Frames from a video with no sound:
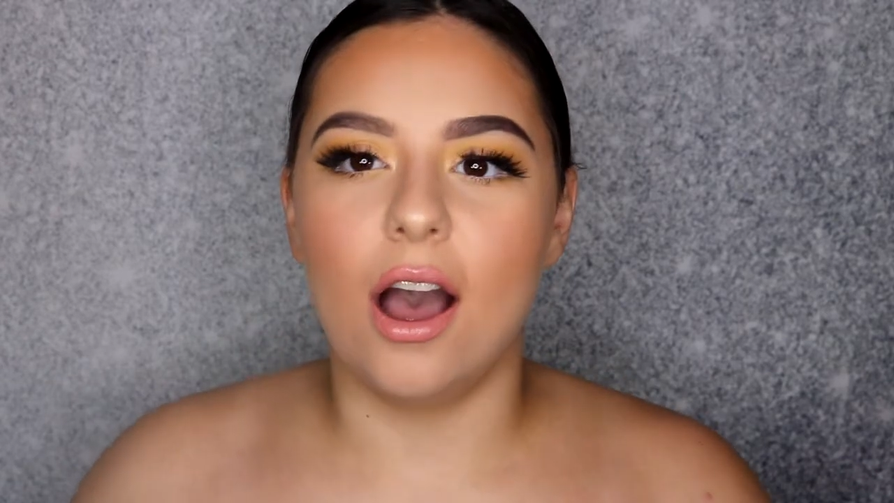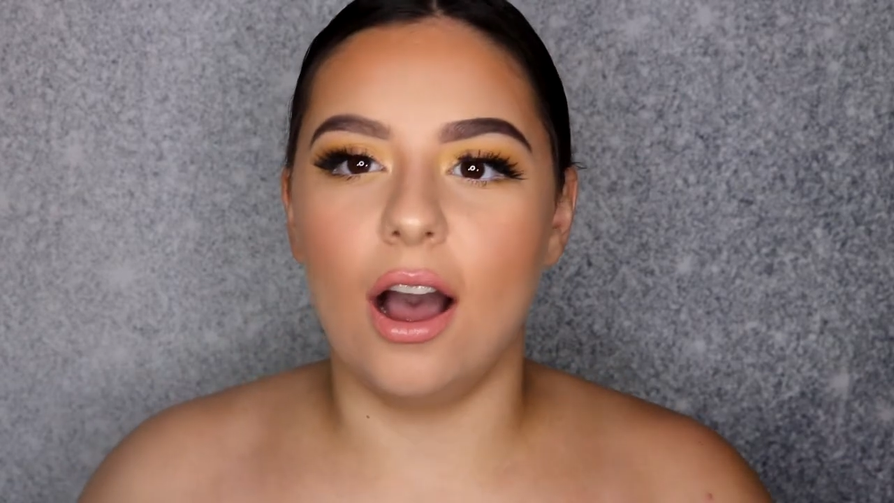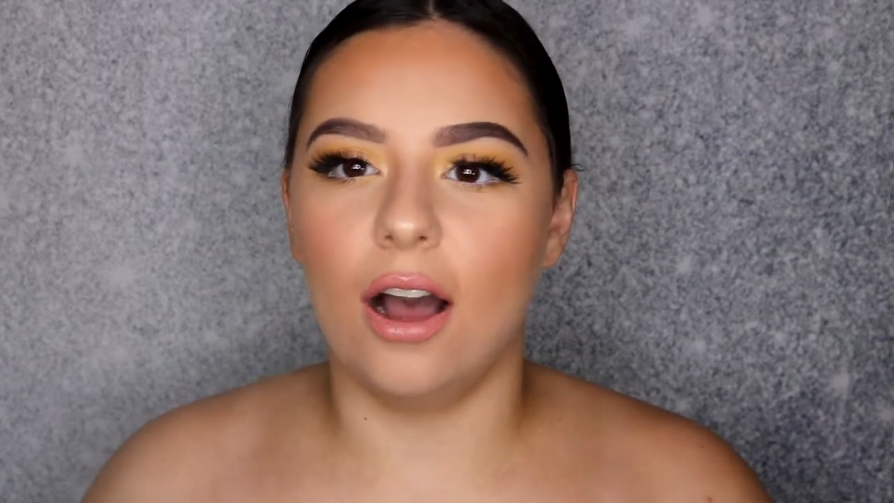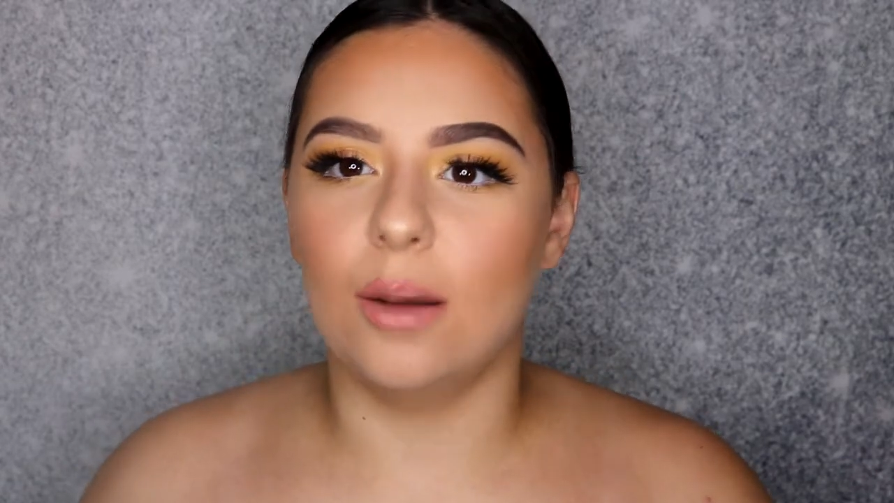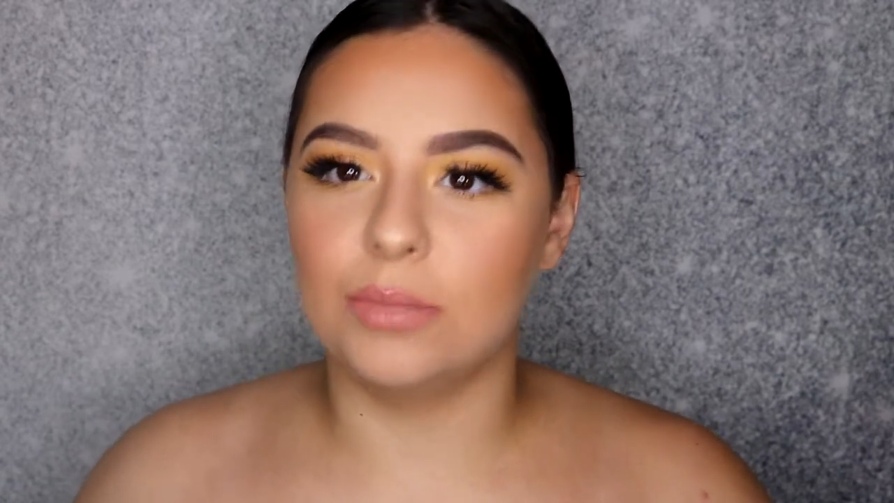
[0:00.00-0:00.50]

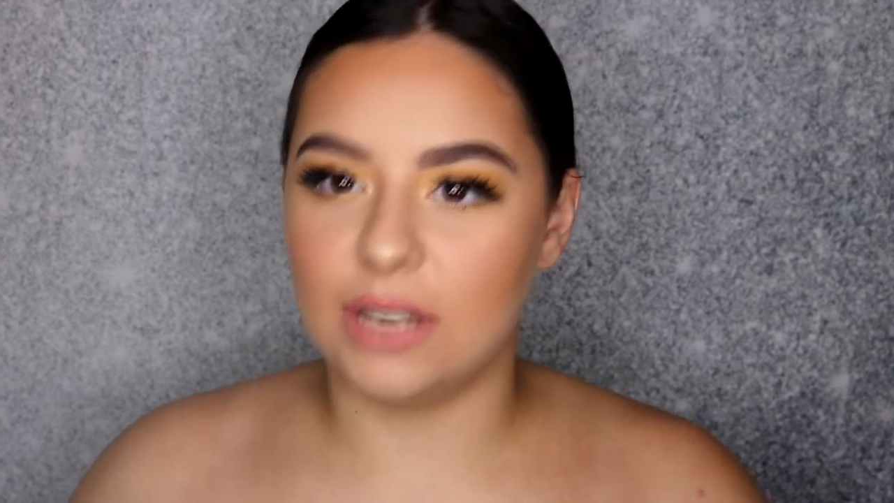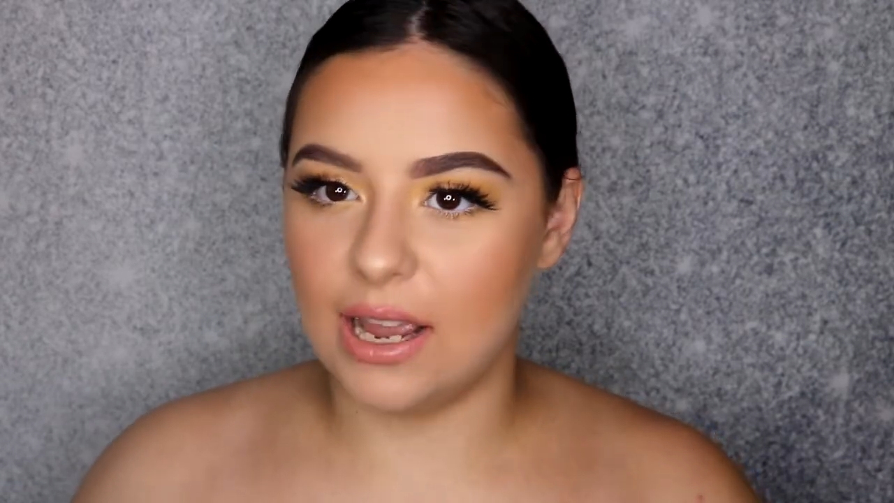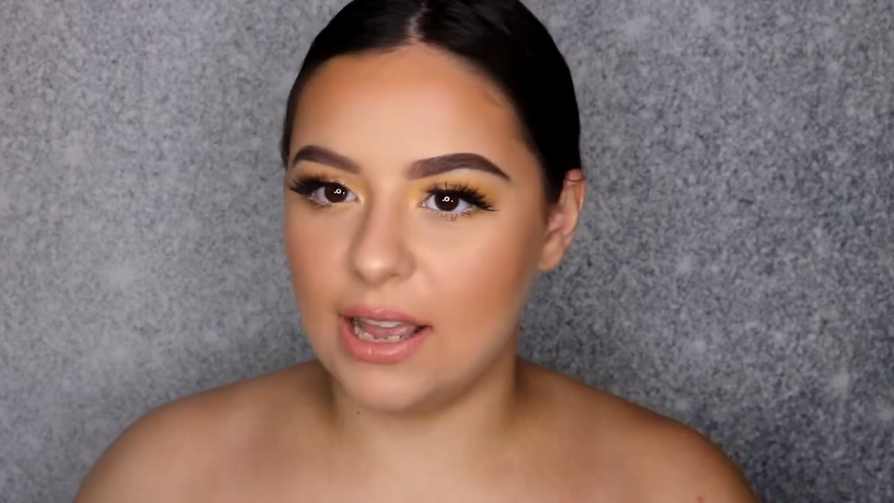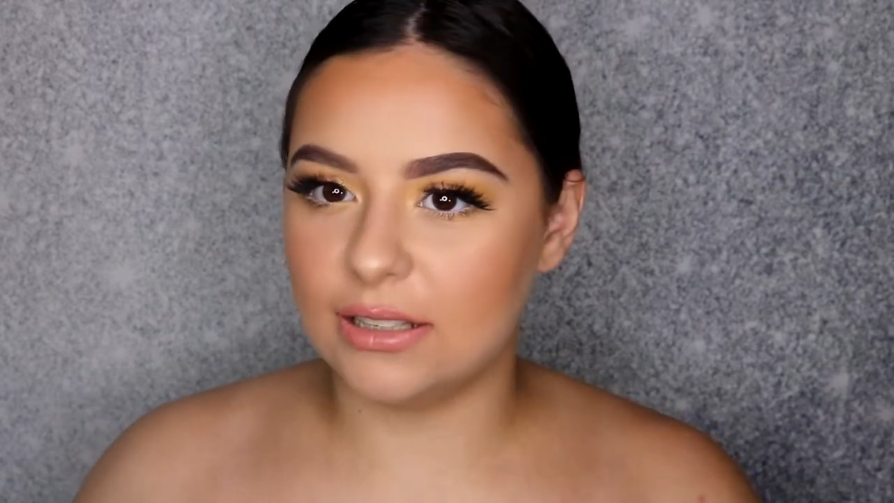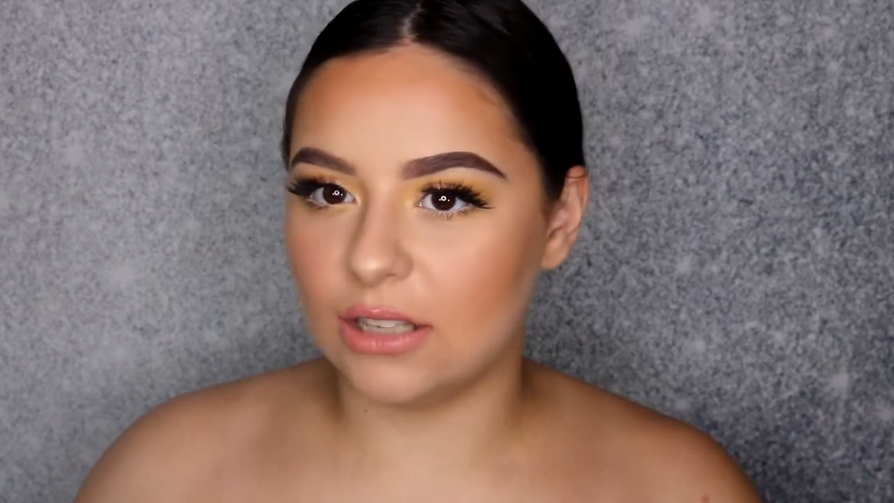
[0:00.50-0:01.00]
Um,
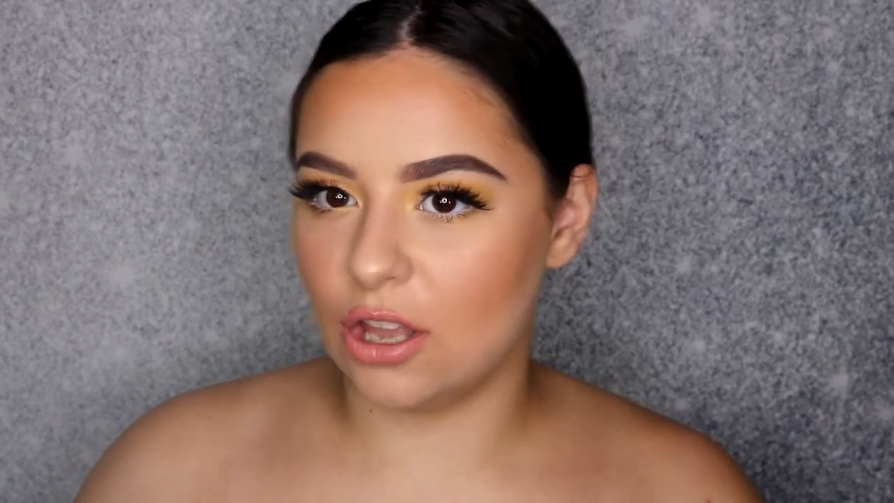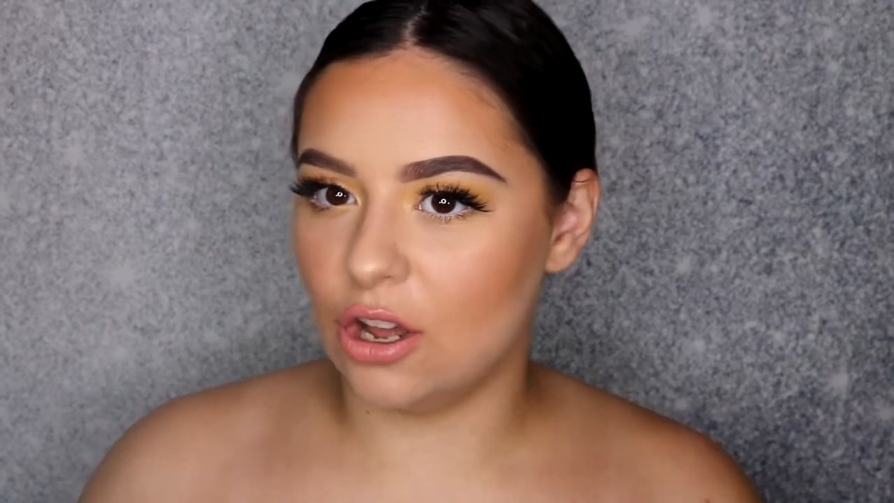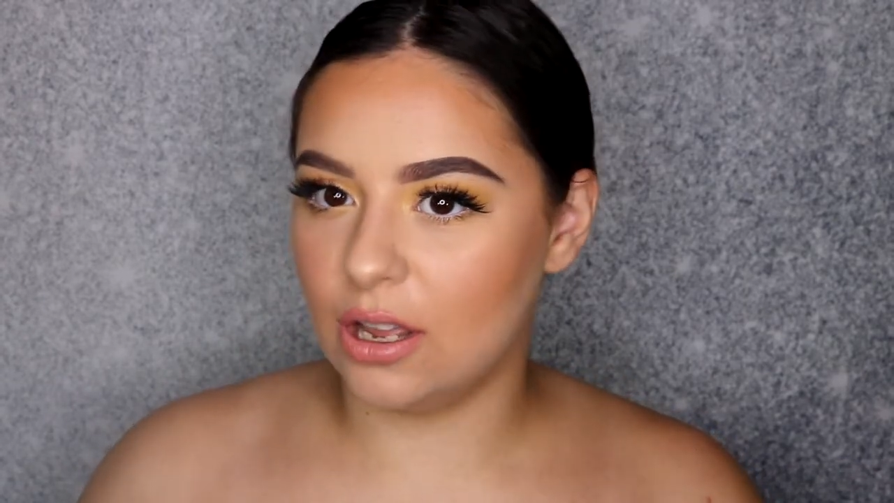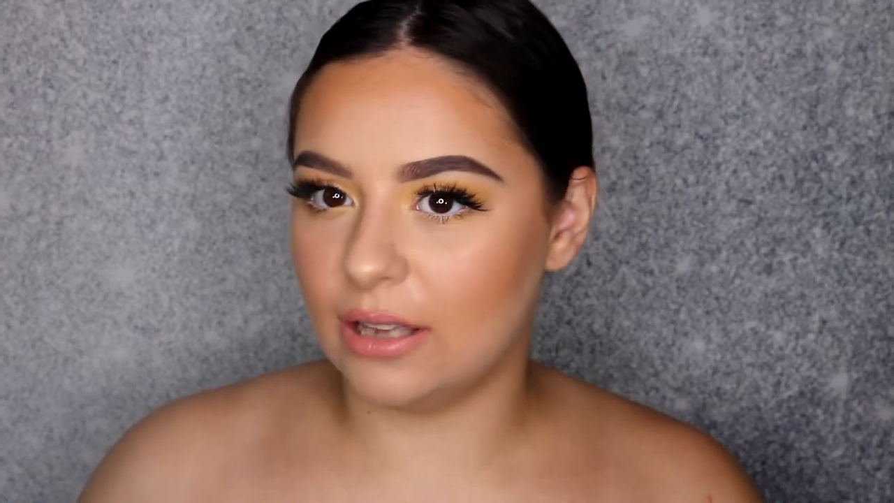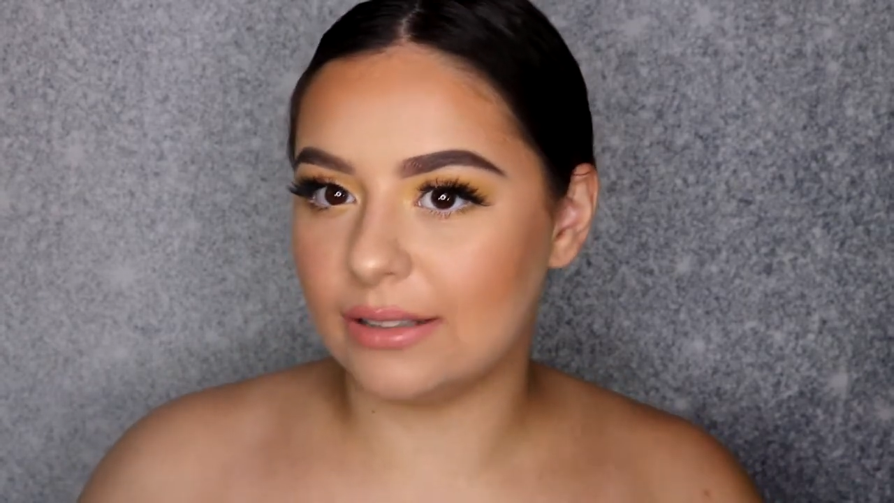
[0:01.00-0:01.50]
today's
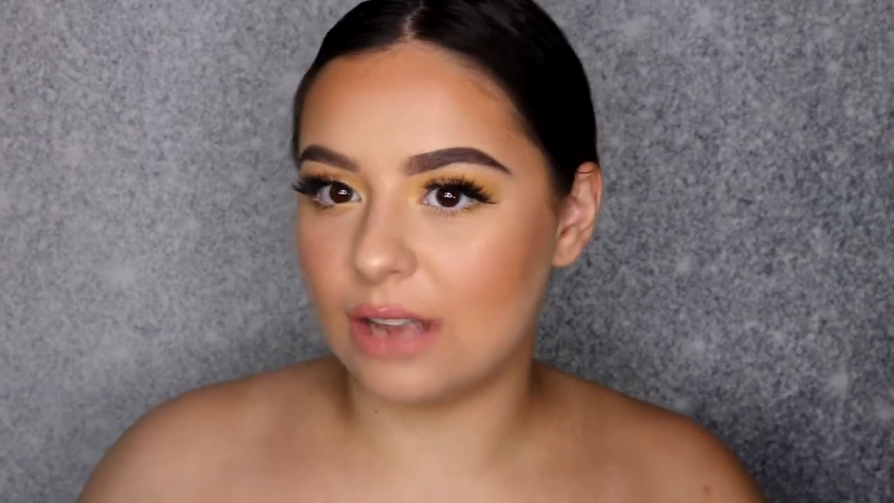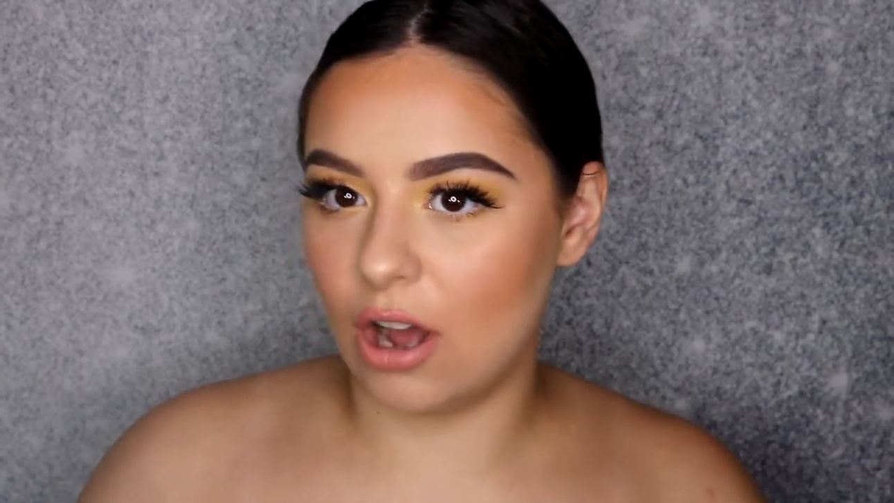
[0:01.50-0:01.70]
look is